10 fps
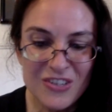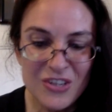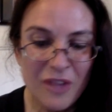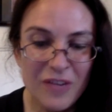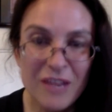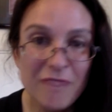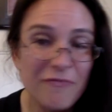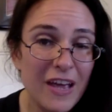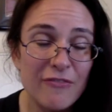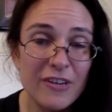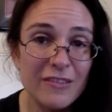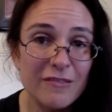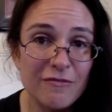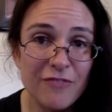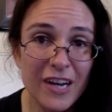do you have any favorite
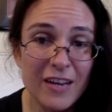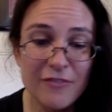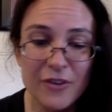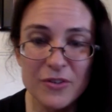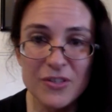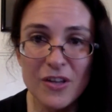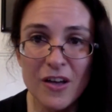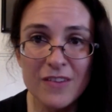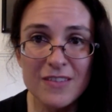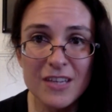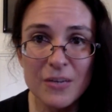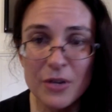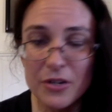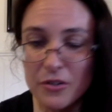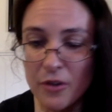funny folk songs that you
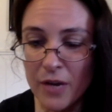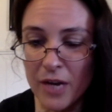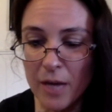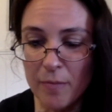heard growing he up, up